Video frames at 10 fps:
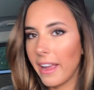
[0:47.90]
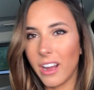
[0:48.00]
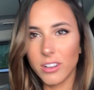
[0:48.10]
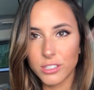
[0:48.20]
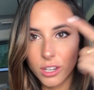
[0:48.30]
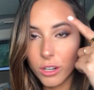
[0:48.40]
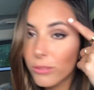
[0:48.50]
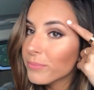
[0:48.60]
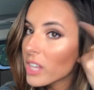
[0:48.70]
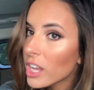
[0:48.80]
I
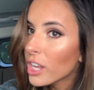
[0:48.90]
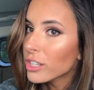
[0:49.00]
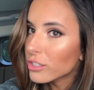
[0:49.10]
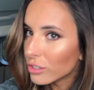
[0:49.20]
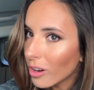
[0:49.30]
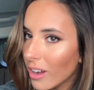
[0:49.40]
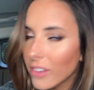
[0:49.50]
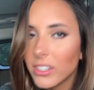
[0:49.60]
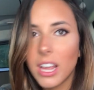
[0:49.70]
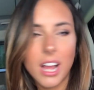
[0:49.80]
also don't
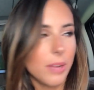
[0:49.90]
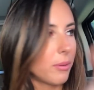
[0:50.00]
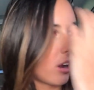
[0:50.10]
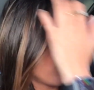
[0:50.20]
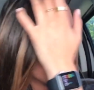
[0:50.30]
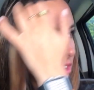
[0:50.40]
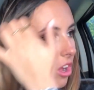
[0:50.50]
have any eyebrows